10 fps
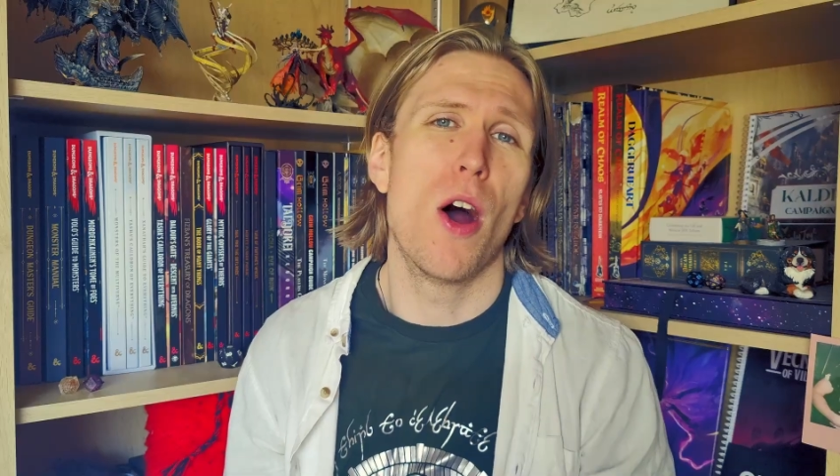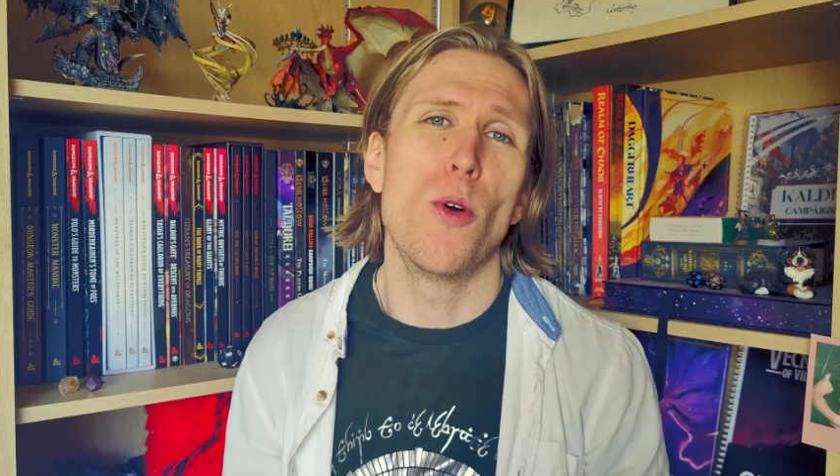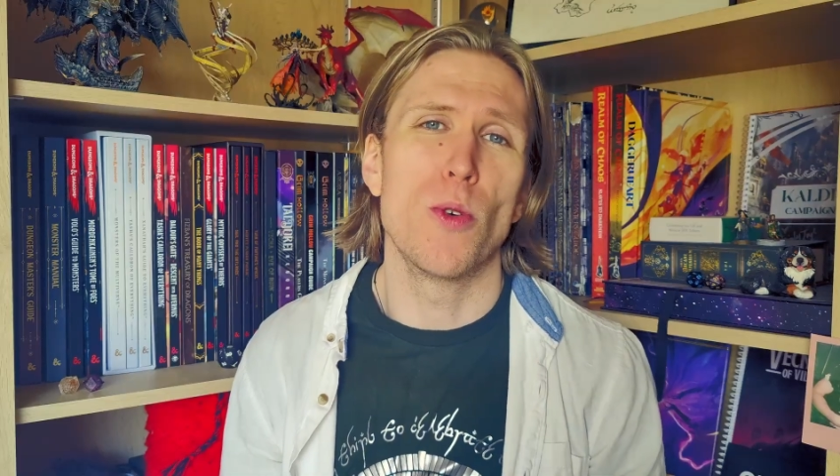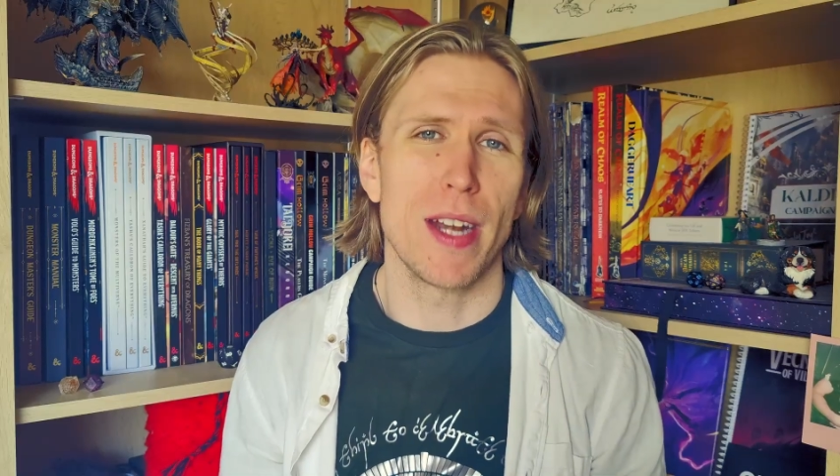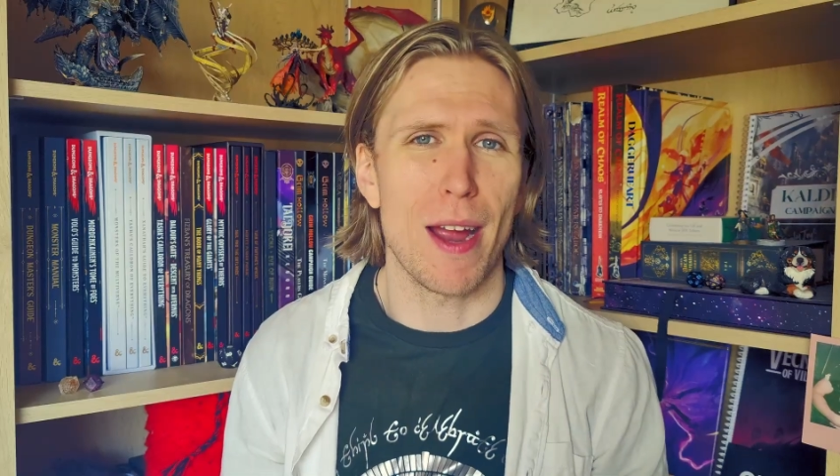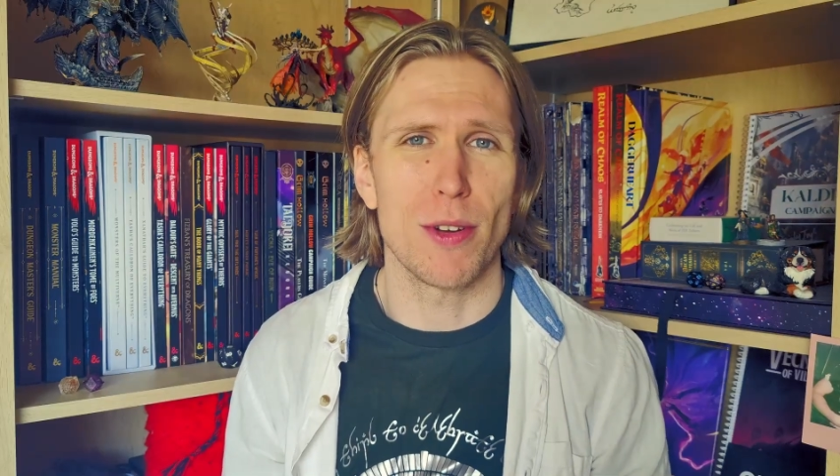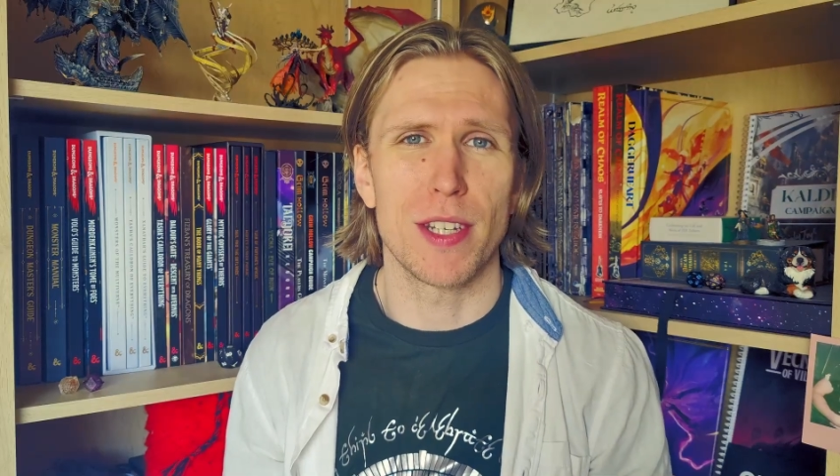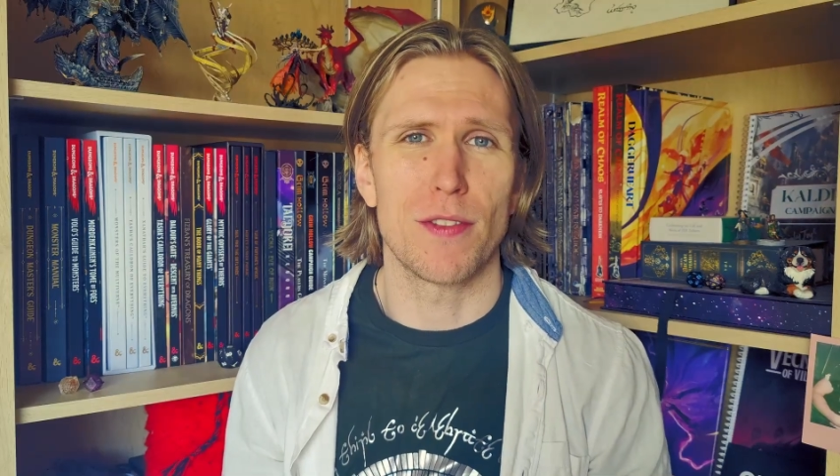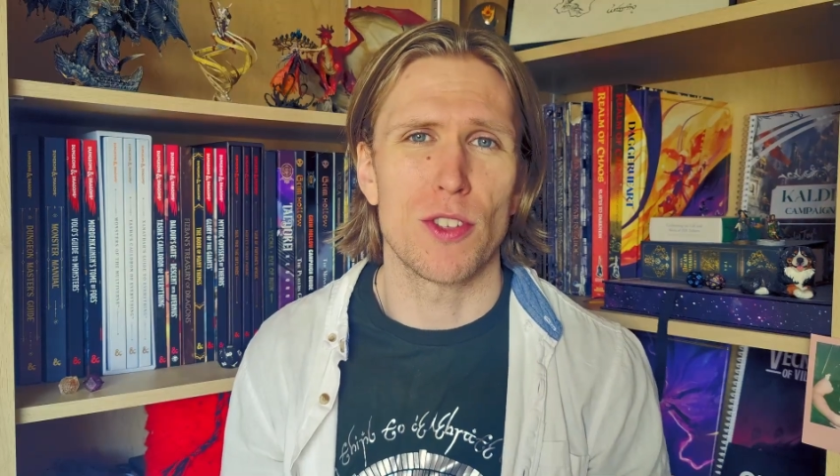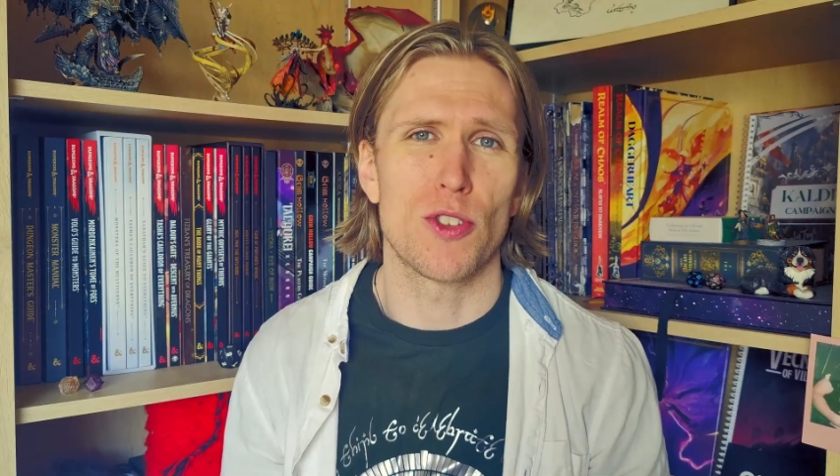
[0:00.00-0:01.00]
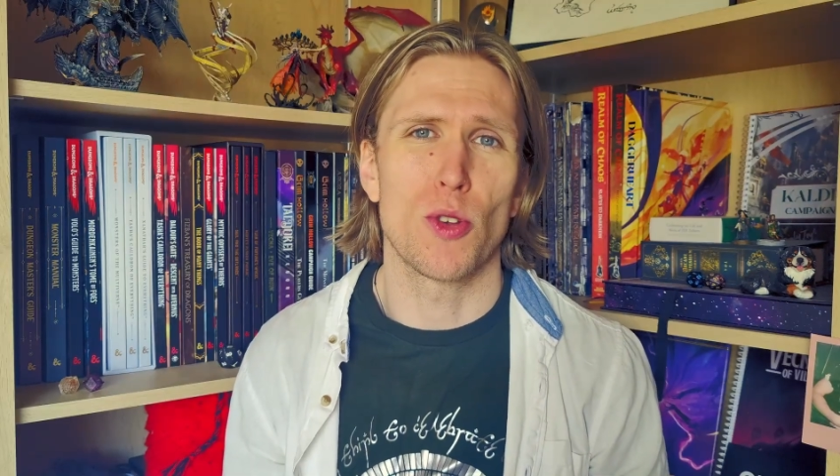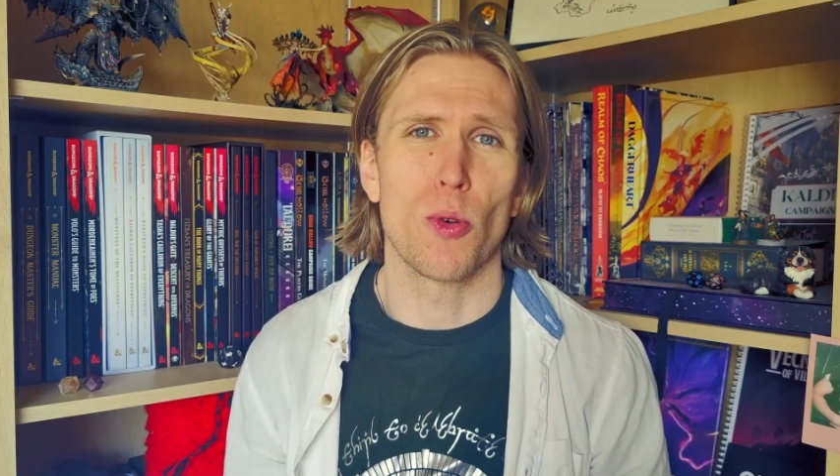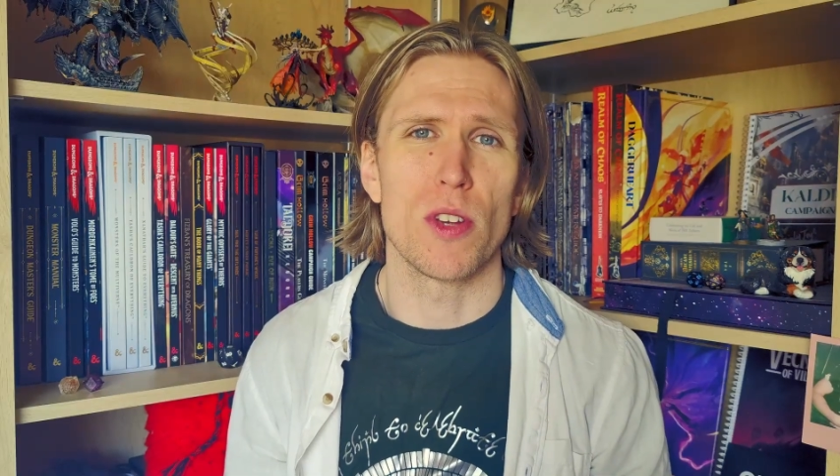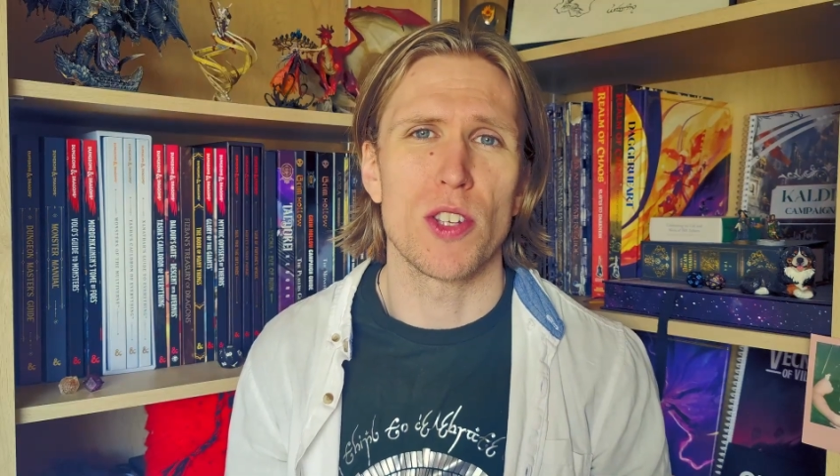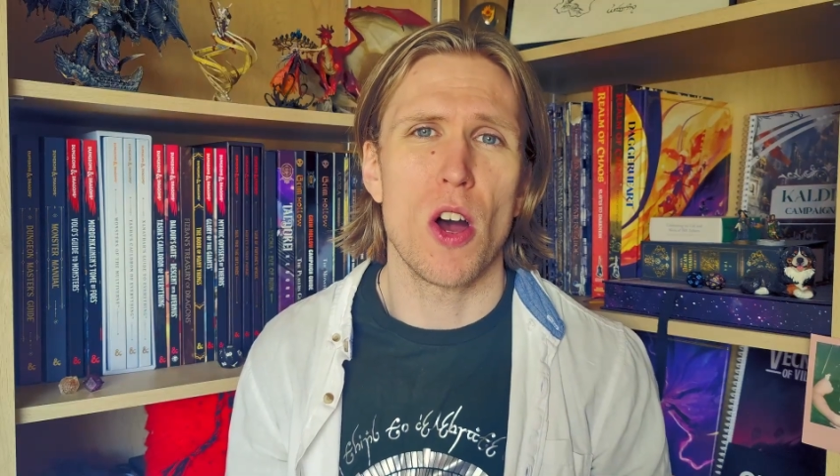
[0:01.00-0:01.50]
own narratives and
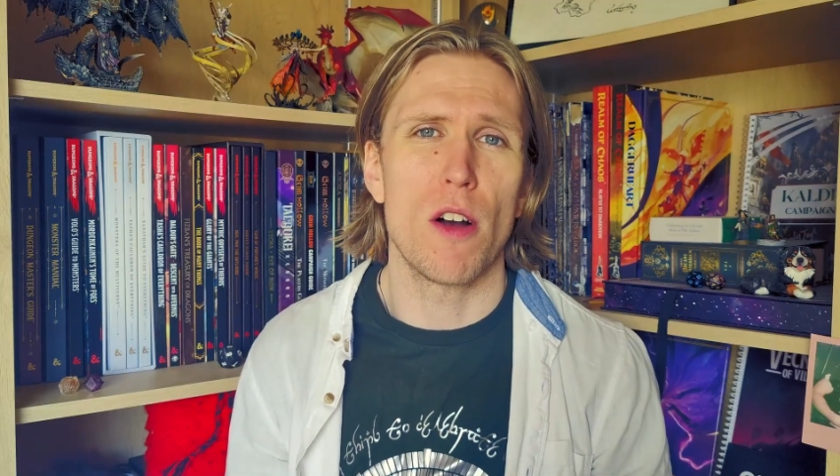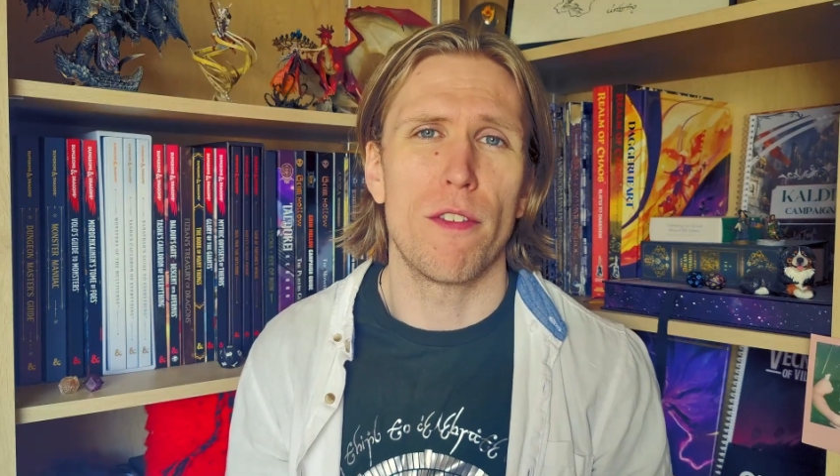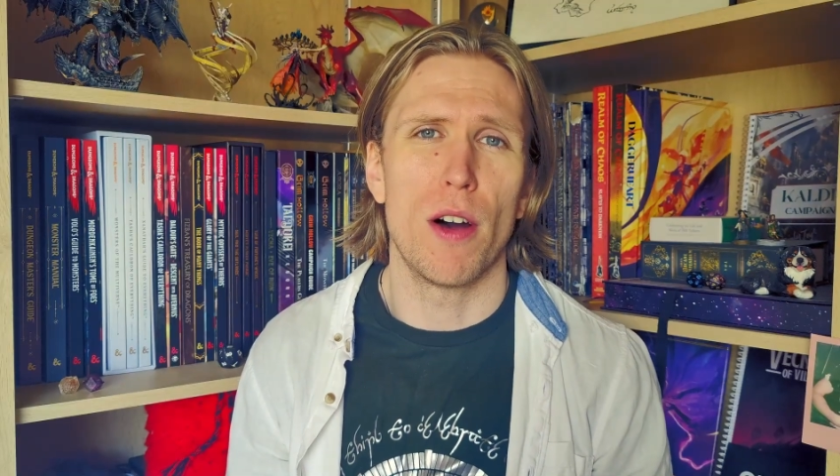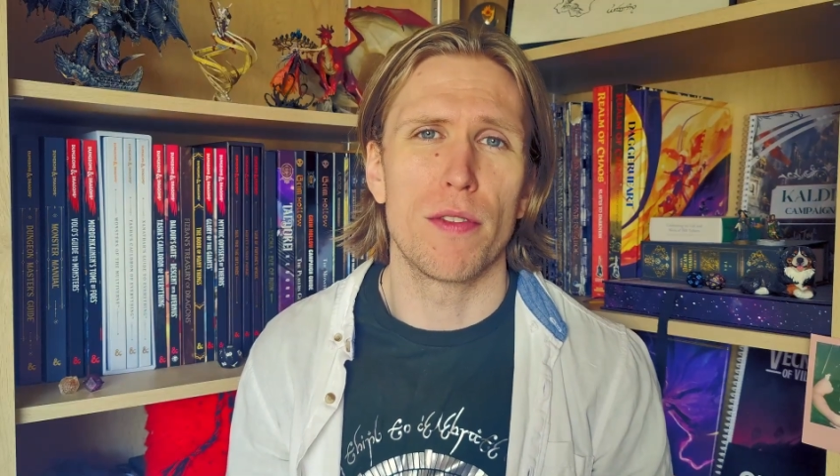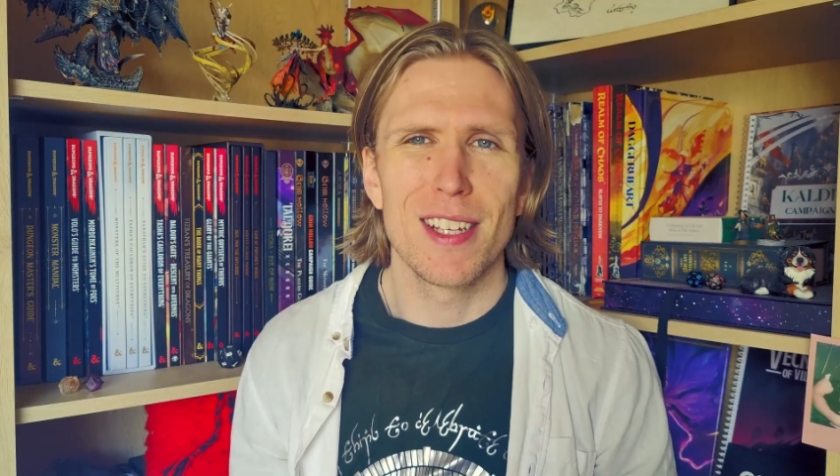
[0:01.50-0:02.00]
stories off of.